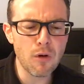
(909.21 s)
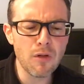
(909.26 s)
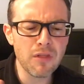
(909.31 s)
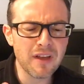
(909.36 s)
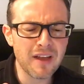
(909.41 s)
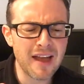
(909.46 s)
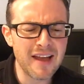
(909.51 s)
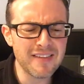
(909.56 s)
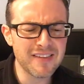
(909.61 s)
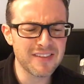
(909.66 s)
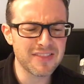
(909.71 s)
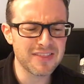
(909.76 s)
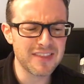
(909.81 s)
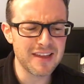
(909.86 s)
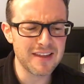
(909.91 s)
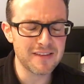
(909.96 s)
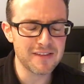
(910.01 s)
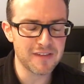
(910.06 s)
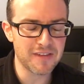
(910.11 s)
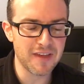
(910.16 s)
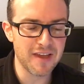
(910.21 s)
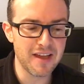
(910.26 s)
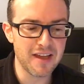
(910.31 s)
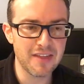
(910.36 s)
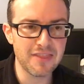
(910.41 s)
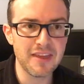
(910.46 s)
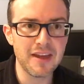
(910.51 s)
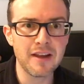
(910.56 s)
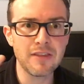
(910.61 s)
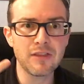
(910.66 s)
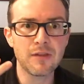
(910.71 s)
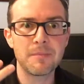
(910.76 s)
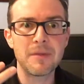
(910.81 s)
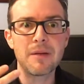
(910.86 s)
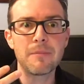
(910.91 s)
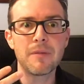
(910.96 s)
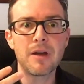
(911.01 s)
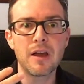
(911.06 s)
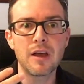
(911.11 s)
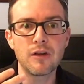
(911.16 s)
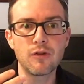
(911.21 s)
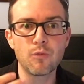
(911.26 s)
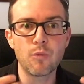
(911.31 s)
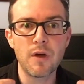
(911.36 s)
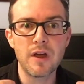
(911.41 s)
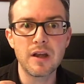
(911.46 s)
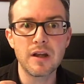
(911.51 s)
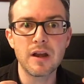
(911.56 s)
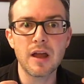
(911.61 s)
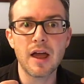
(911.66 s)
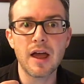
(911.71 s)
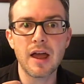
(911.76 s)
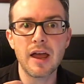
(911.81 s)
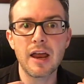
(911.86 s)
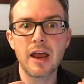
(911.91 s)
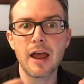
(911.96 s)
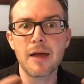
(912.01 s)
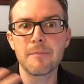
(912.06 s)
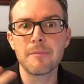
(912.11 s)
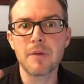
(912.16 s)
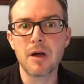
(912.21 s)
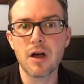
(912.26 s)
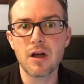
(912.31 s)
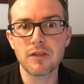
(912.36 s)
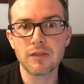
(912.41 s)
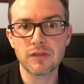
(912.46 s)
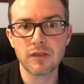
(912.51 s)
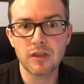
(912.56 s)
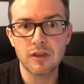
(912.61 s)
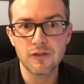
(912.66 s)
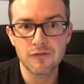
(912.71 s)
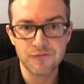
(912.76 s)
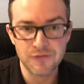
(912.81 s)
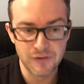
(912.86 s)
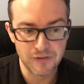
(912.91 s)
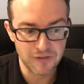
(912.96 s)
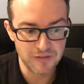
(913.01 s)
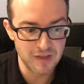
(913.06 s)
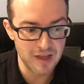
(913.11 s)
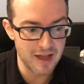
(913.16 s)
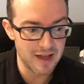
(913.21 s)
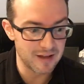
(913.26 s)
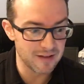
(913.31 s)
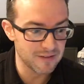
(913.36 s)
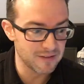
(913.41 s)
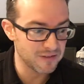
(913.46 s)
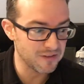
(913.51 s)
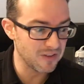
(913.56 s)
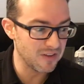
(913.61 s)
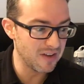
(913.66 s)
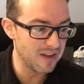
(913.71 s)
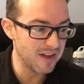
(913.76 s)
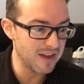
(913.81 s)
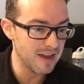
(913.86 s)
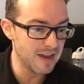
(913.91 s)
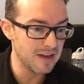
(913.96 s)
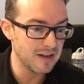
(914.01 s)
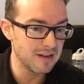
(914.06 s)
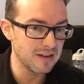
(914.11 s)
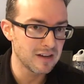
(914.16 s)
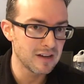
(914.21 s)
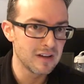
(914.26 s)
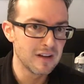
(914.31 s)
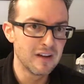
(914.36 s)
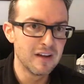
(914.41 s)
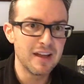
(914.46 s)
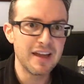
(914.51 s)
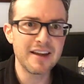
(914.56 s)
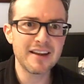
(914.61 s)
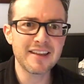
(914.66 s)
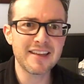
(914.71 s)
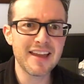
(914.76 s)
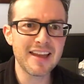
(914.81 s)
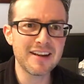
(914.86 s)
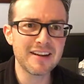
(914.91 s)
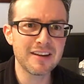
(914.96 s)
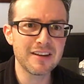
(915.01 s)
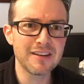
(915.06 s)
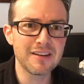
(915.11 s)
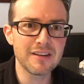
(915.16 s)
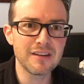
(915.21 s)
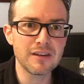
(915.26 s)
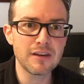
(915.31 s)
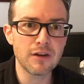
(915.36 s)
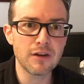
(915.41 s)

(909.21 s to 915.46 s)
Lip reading: all the kinds of things that enter my mind when I am hunting for stocks. And again,